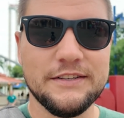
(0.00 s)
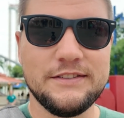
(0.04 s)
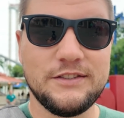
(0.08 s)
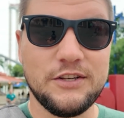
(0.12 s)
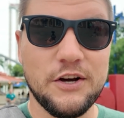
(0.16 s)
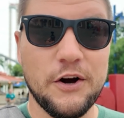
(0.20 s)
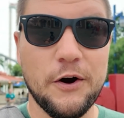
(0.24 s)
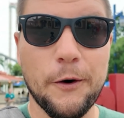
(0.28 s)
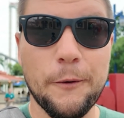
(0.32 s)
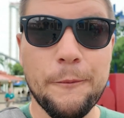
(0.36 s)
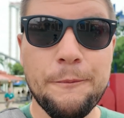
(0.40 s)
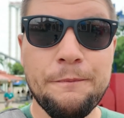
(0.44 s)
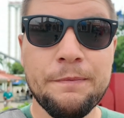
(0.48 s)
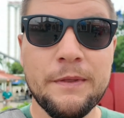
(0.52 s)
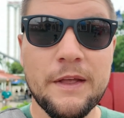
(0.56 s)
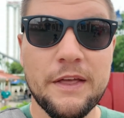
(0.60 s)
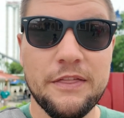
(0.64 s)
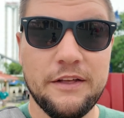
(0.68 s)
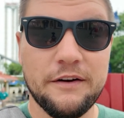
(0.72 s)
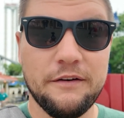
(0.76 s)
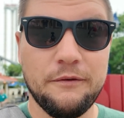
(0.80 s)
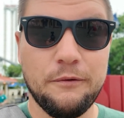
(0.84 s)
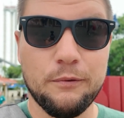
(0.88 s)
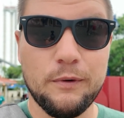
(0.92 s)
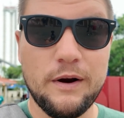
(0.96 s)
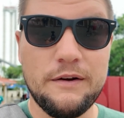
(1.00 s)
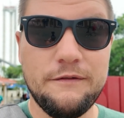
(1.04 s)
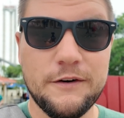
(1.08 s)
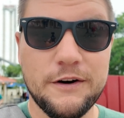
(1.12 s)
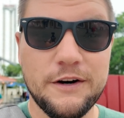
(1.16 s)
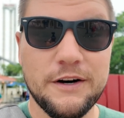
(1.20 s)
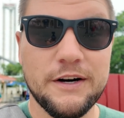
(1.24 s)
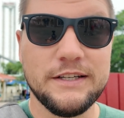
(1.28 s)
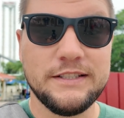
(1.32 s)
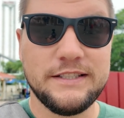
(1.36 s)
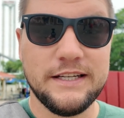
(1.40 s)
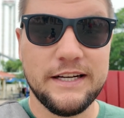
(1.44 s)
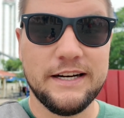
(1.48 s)
So the
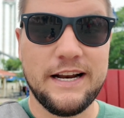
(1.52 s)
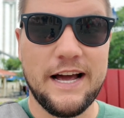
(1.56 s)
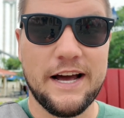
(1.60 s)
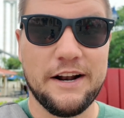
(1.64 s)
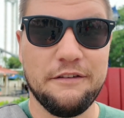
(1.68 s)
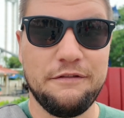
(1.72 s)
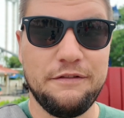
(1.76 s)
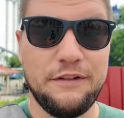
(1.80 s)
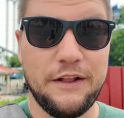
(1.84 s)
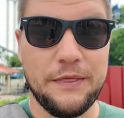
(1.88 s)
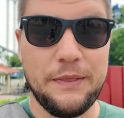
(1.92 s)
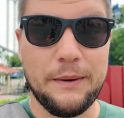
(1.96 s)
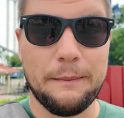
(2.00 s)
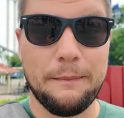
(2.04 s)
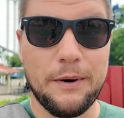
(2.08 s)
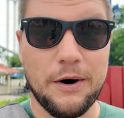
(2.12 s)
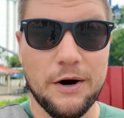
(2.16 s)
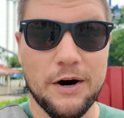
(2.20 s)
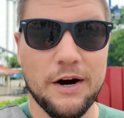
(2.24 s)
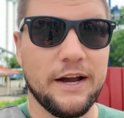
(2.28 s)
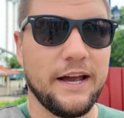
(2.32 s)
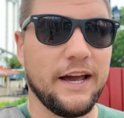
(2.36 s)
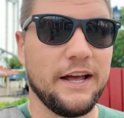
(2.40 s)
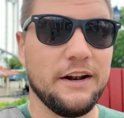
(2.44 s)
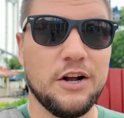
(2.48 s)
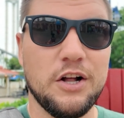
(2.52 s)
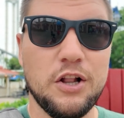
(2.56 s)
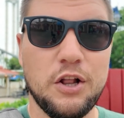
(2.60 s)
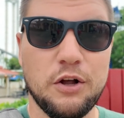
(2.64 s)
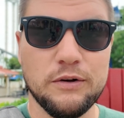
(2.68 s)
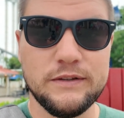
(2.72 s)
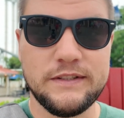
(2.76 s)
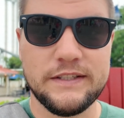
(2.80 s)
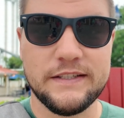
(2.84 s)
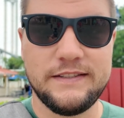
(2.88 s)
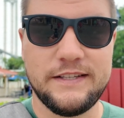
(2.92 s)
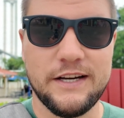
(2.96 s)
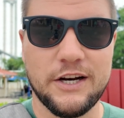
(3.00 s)
river did kind of flood the park and
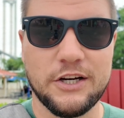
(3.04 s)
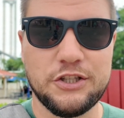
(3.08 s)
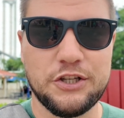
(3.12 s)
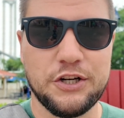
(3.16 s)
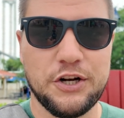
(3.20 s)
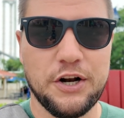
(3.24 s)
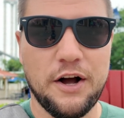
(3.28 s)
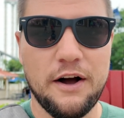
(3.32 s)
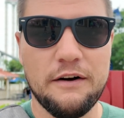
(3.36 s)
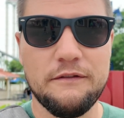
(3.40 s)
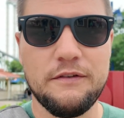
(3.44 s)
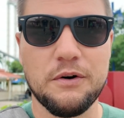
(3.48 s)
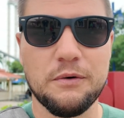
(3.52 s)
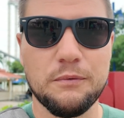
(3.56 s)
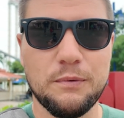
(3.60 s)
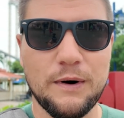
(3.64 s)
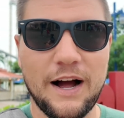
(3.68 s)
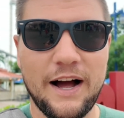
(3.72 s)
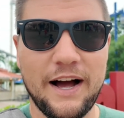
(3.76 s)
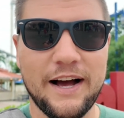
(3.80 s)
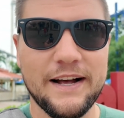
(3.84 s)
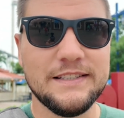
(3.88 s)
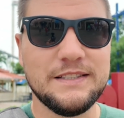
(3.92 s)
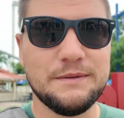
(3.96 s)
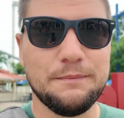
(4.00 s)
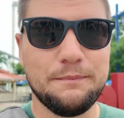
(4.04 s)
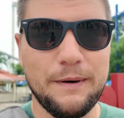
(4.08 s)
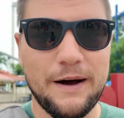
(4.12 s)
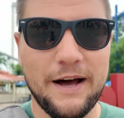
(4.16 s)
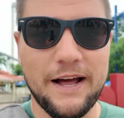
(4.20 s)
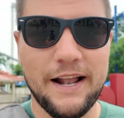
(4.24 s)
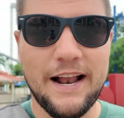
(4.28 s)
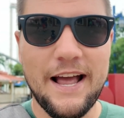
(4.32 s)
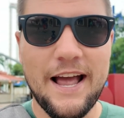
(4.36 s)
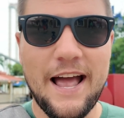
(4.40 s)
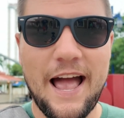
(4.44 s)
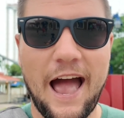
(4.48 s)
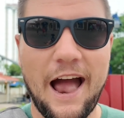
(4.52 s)
close a section of rides,
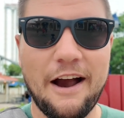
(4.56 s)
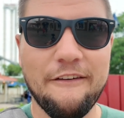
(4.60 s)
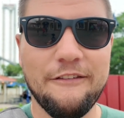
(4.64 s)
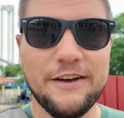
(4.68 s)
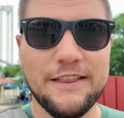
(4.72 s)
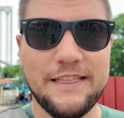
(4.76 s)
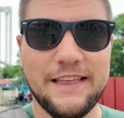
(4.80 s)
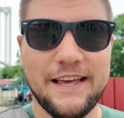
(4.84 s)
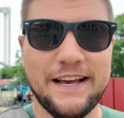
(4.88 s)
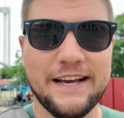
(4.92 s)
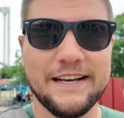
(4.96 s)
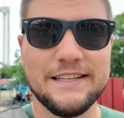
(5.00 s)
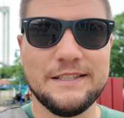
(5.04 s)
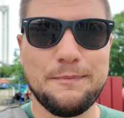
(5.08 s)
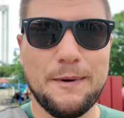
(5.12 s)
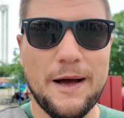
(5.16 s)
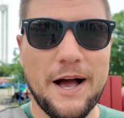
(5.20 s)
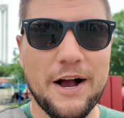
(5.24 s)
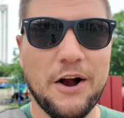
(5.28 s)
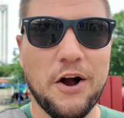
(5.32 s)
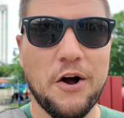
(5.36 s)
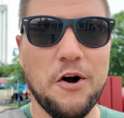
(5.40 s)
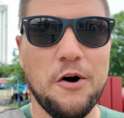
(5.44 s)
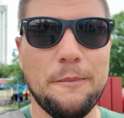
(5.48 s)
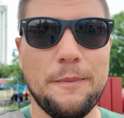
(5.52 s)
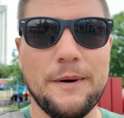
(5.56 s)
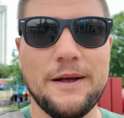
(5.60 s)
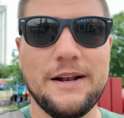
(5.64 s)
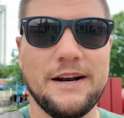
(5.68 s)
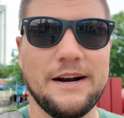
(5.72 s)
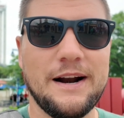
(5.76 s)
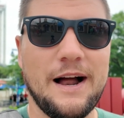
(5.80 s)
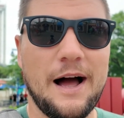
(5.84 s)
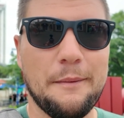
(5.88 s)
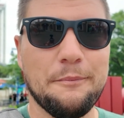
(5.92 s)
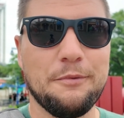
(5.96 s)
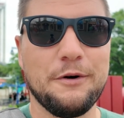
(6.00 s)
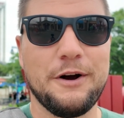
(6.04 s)
but everything is back open
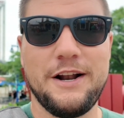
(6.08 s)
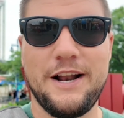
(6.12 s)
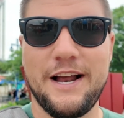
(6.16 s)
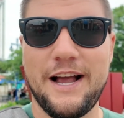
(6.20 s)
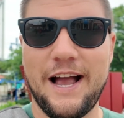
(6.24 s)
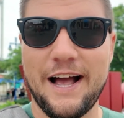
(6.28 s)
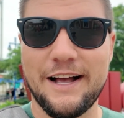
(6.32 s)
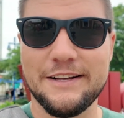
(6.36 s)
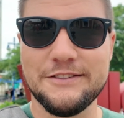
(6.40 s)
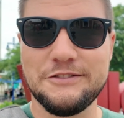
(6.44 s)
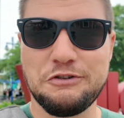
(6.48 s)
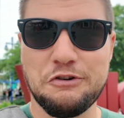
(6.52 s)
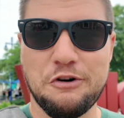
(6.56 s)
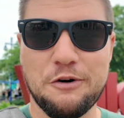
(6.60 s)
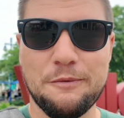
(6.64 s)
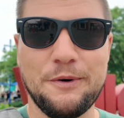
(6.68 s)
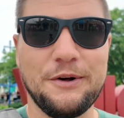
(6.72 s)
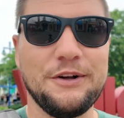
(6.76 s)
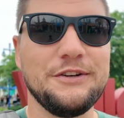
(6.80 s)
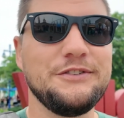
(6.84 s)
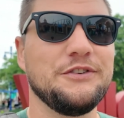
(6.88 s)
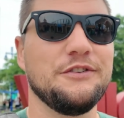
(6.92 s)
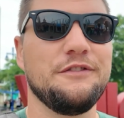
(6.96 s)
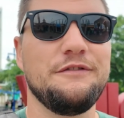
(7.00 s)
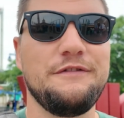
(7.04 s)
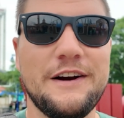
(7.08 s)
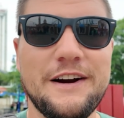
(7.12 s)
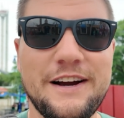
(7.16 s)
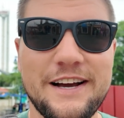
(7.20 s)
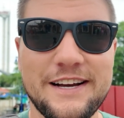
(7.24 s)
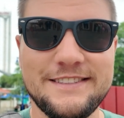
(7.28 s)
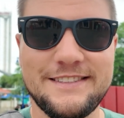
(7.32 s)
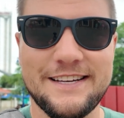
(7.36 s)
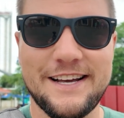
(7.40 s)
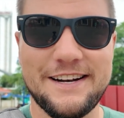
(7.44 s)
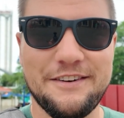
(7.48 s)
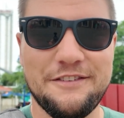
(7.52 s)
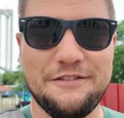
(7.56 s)
and operating as normal. So very
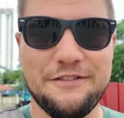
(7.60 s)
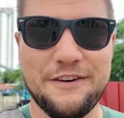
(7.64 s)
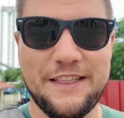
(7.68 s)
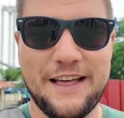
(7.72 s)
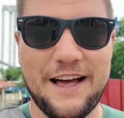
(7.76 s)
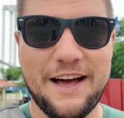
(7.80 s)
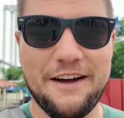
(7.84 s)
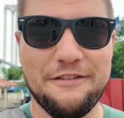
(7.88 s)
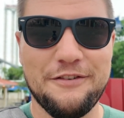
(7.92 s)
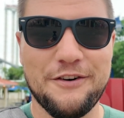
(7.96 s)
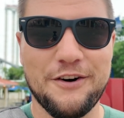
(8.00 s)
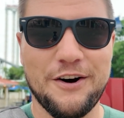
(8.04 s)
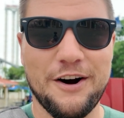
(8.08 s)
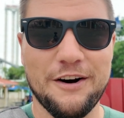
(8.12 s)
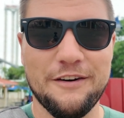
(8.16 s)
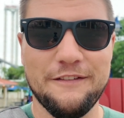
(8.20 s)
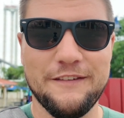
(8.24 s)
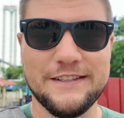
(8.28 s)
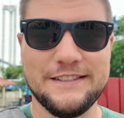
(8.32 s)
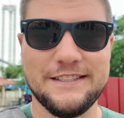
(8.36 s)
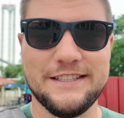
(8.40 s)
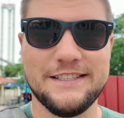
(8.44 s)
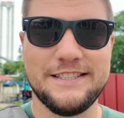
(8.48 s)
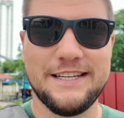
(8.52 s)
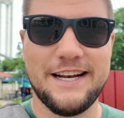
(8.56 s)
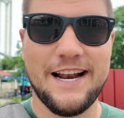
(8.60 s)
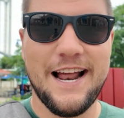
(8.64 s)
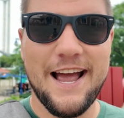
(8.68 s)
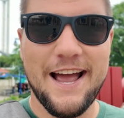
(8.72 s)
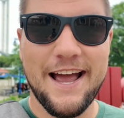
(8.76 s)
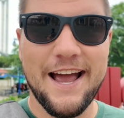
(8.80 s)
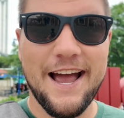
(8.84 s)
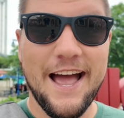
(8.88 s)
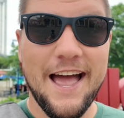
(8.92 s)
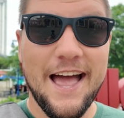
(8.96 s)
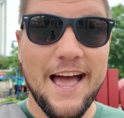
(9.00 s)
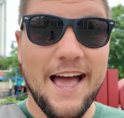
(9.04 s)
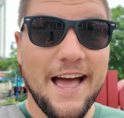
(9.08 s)
excited for that for our visit today.